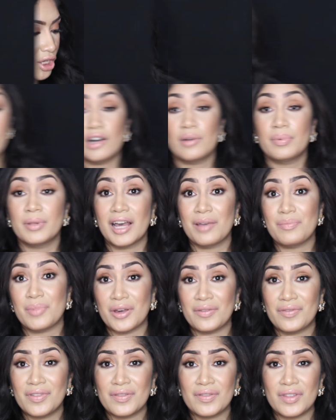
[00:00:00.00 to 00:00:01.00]
And I'll apply
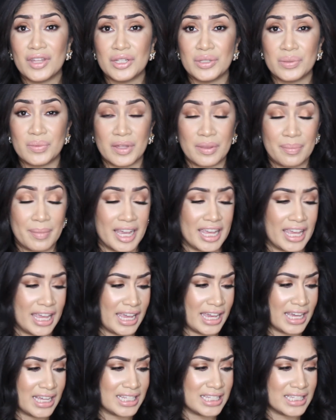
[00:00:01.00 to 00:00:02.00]
both of those with my
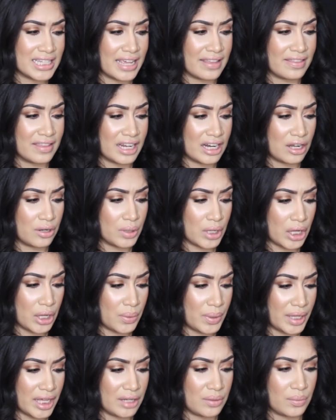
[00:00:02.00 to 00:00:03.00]
hands, and then I'll
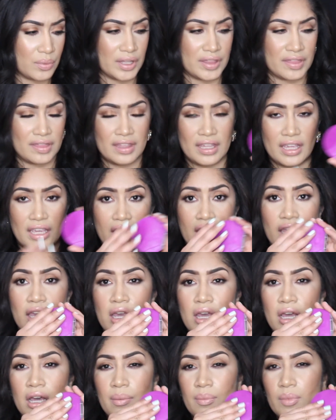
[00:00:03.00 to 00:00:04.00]
go in with the
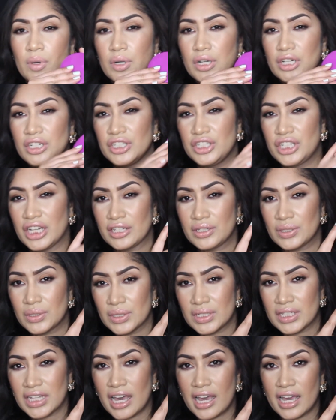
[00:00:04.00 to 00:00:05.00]
more
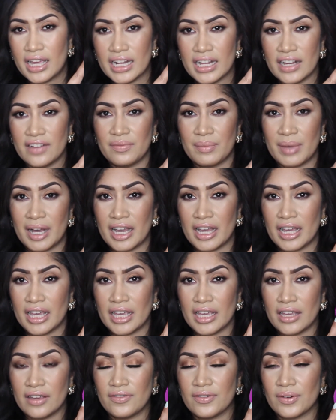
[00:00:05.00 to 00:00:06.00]
gentle side of
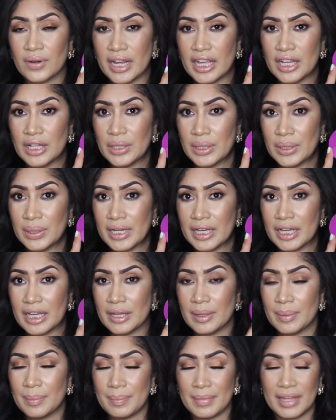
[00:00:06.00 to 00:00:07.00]
my Foreo
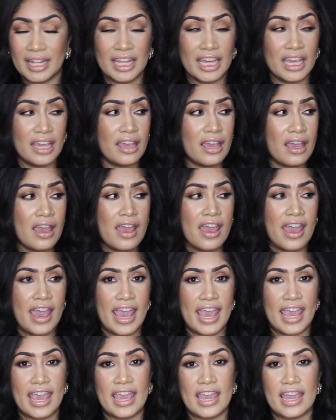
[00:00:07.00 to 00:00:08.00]
Luna Mini,
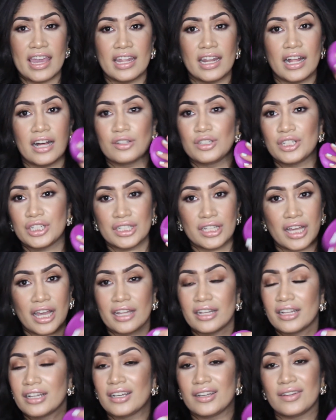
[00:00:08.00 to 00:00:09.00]
and I'll just
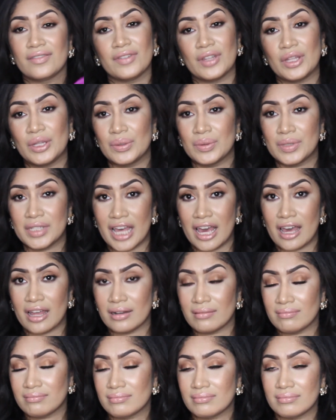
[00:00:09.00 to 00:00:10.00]
kind of use
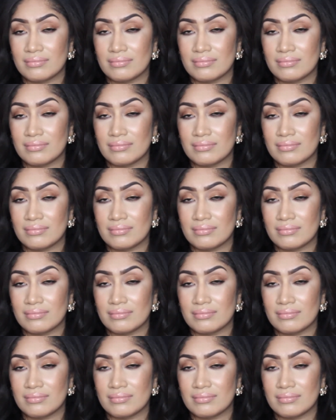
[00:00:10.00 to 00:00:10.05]
that